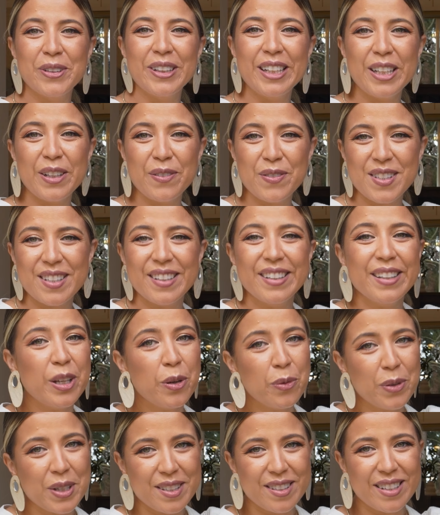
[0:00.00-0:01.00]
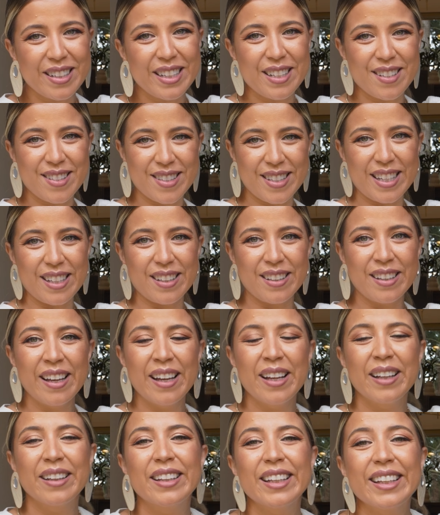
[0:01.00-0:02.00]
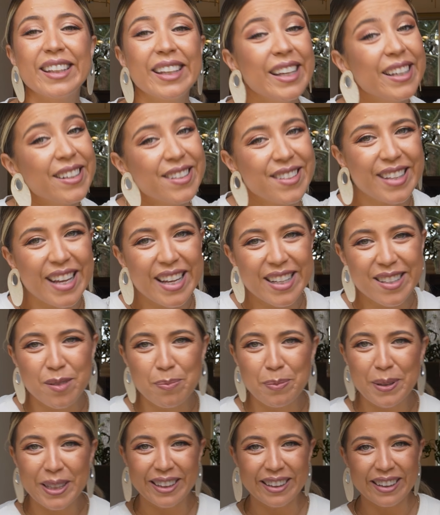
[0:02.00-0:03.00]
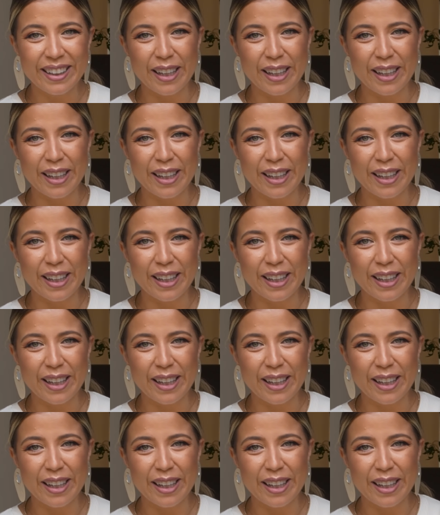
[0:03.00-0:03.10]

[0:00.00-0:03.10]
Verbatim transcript: Liv's newest listing, the Kingsgate Split